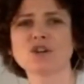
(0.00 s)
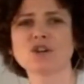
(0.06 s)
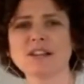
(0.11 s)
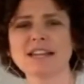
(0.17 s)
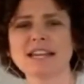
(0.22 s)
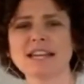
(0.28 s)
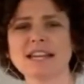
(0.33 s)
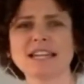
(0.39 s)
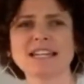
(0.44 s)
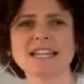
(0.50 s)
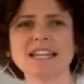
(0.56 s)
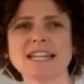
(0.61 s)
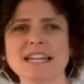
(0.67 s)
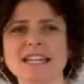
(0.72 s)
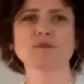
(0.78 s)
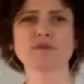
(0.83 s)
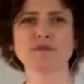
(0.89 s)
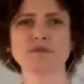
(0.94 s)
like a
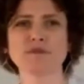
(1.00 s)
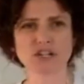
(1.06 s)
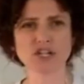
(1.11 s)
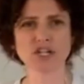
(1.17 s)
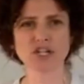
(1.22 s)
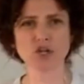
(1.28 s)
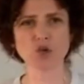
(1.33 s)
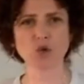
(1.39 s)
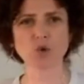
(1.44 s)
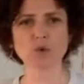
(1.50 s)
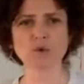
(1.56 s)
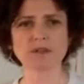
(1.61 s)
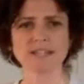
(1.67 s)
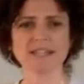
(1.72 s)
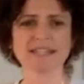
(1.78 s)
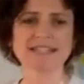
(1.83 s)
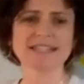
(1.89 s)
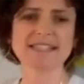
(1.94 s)
nice refreshing
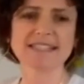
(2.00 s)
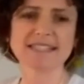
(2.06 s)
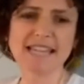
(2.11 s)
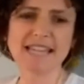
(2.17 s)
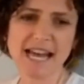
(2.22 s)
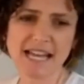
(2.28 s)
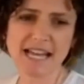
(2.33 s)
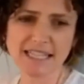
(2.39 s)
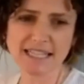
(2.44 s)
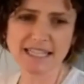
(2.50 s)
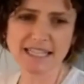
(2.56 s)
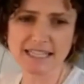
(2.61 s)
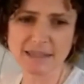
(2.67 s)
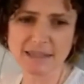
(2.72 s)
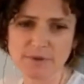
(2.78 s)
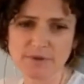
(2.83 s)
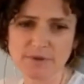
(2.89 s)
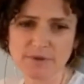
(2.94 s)
cooling
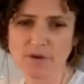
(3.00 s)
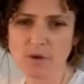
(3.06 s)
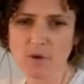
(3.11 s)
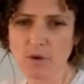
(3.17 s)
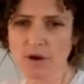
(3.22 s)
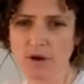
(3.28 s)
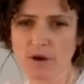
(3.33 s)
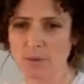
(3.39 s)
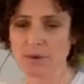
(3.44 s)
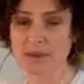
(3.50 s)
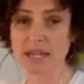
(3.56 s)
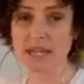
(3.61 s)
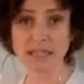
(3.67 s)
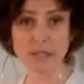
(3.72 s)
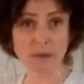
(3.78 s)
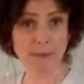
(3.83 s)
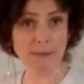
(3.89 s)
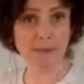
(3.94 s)
salad before with a
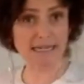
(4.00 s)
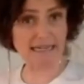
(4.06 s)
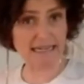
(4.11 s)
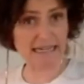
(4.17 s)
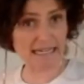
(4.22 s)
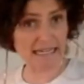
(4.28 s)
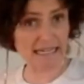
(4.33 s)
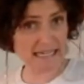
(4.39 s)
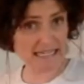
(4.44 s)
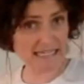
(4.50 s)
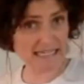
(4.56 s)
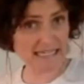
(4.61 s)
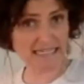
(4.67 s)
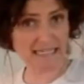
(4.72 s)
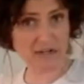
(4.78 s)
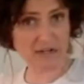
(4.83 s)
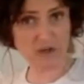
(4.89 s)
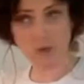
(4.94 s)
little bit of heat
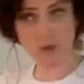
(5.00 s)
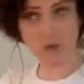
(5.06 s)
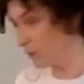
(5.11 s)
sounded